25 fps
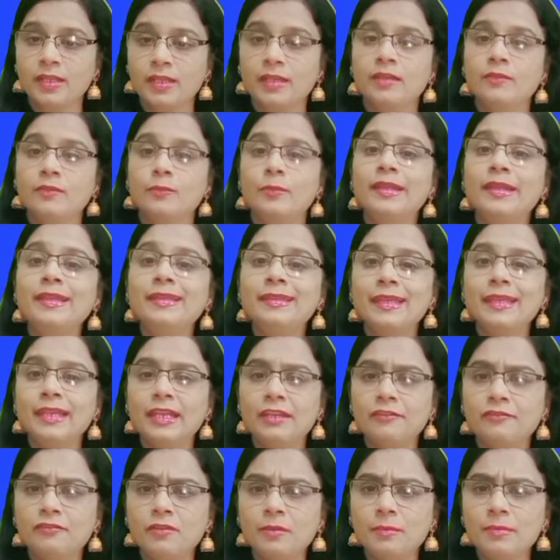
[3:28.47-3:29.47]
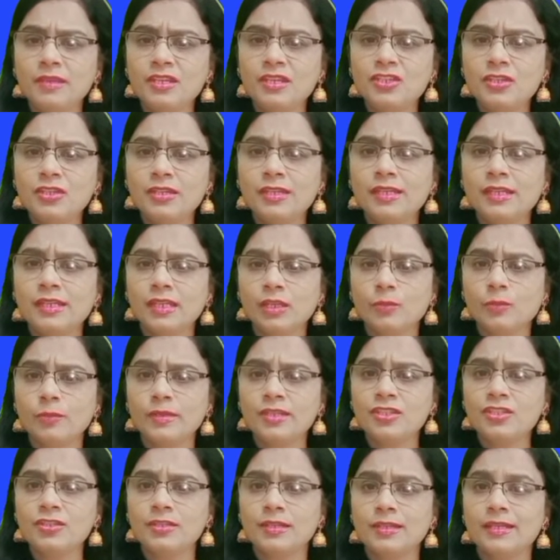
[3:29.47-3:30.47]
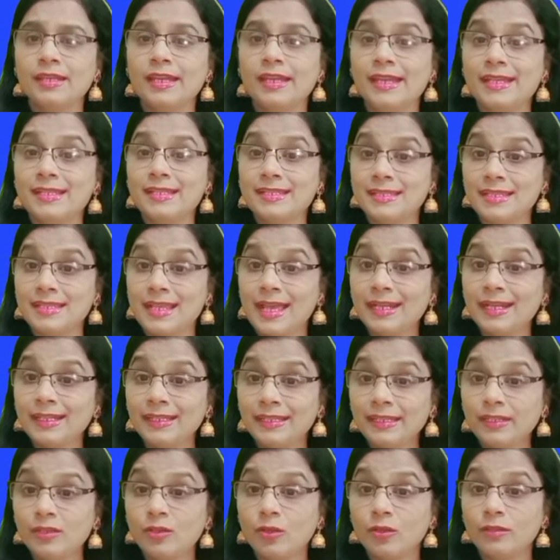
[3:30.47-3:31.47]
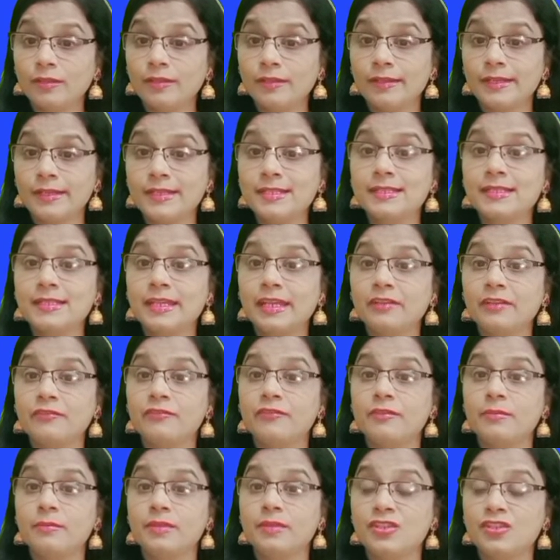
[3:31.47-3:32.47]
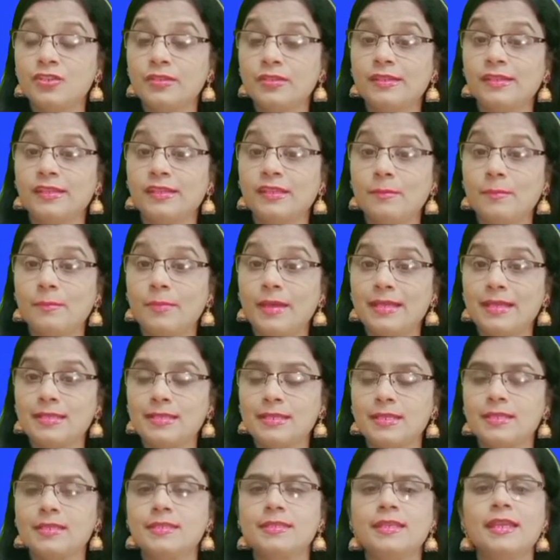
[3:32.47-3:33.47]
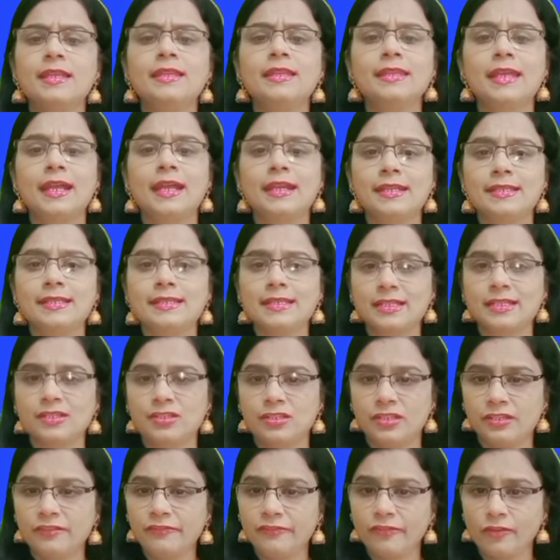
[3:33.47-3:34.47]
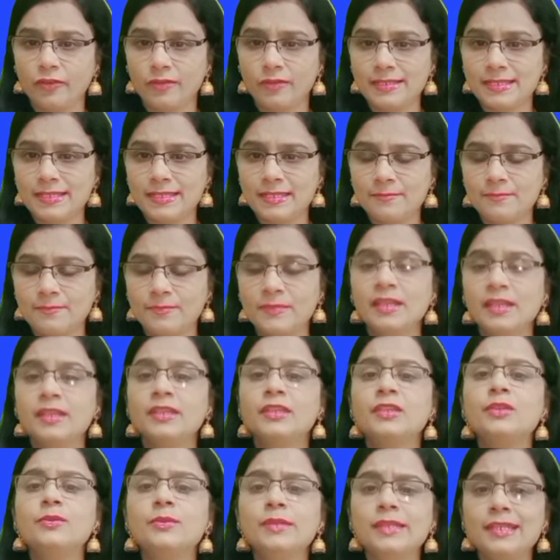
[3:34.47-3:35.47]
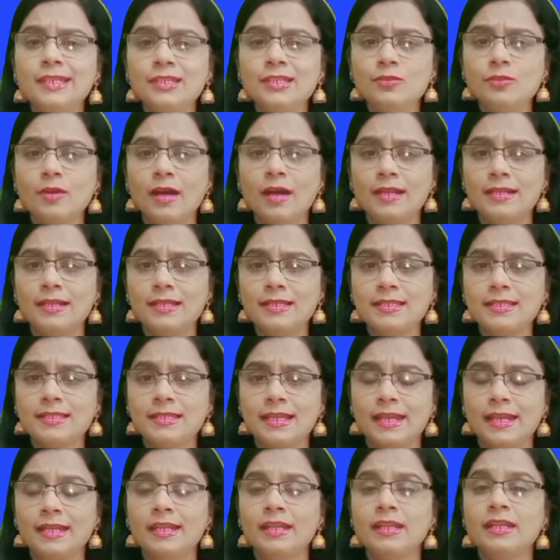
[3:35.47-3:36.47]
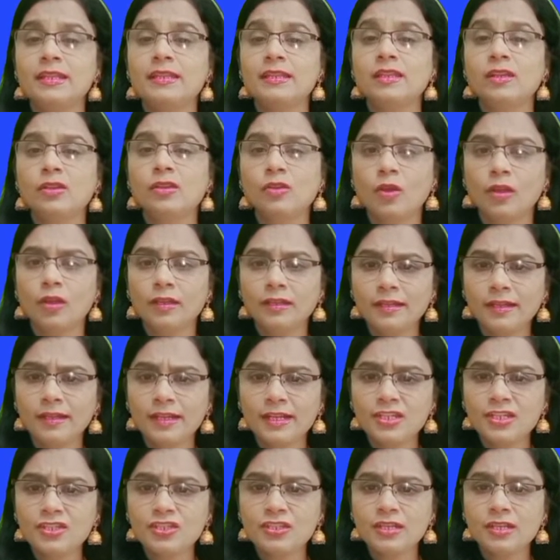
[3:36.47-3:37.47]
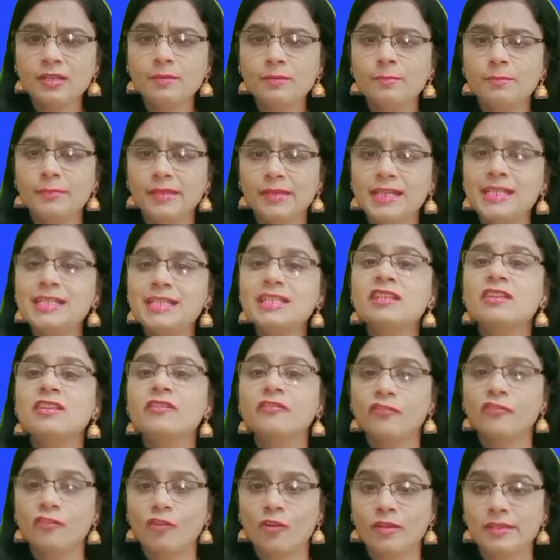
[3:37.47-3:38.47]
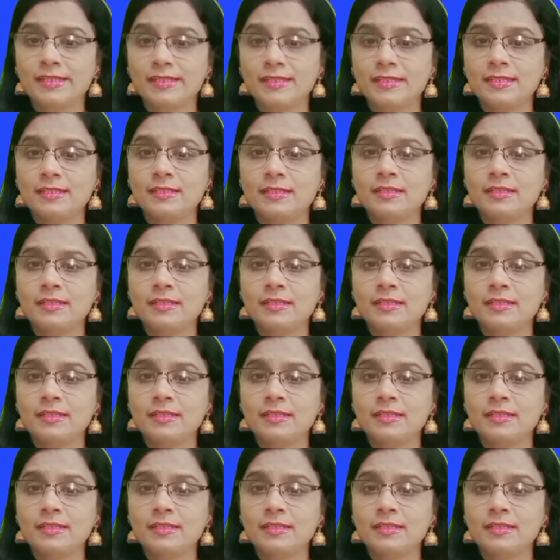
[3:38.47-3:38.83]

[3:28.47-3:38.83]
When the information in the question exactly contradicts the information in the passage, then that is actually false. You need to understand the contradiction means false.